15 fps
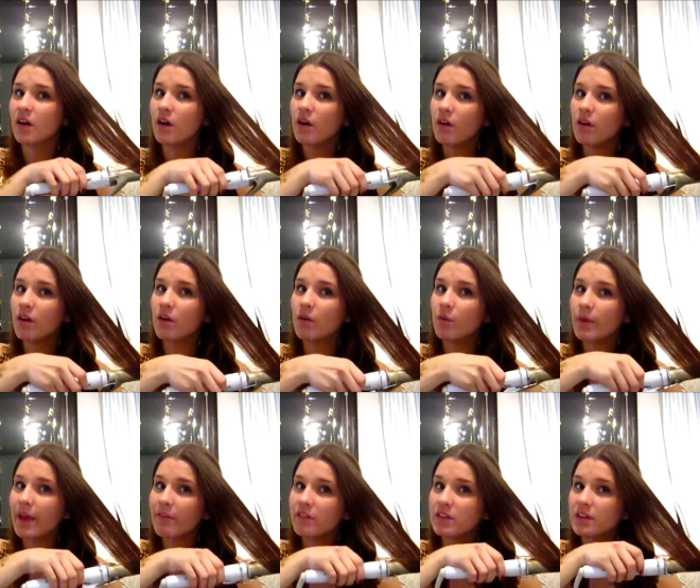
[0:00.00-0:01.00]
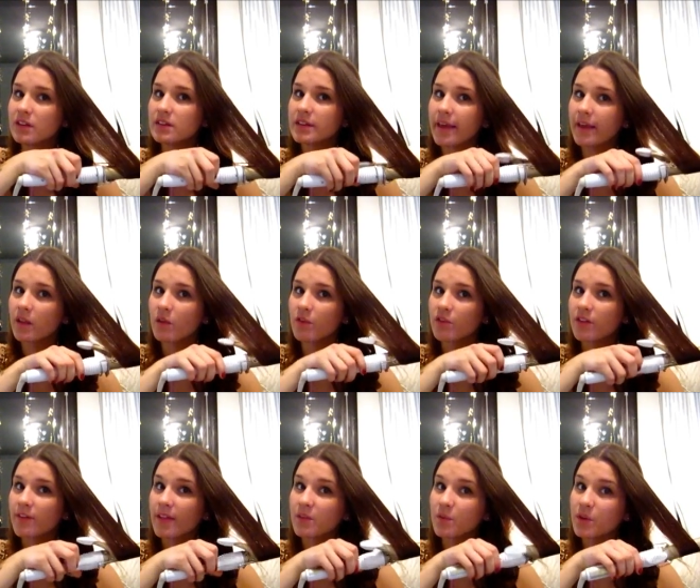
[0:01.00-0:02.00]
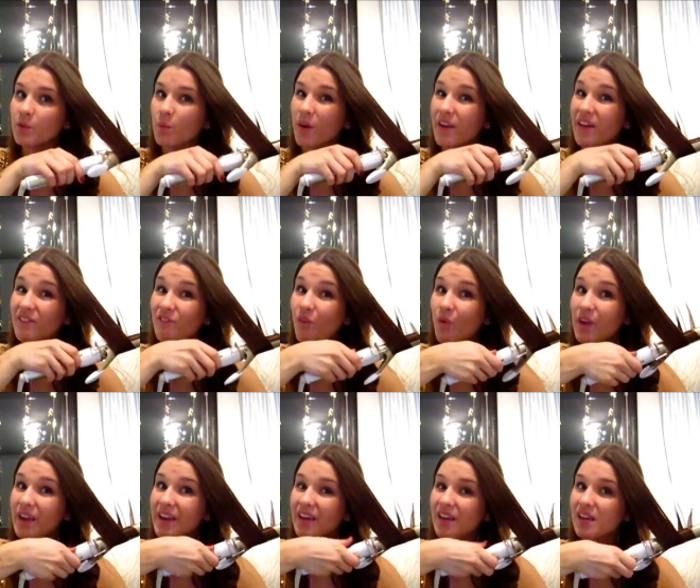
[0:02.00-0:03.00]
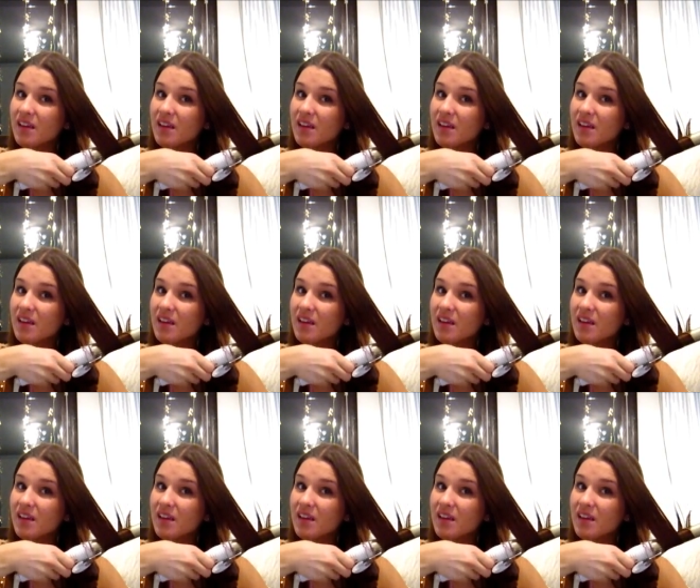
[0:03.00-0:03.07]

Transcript: Uh-oh, we have a little tail over there. That's what you want to avoid.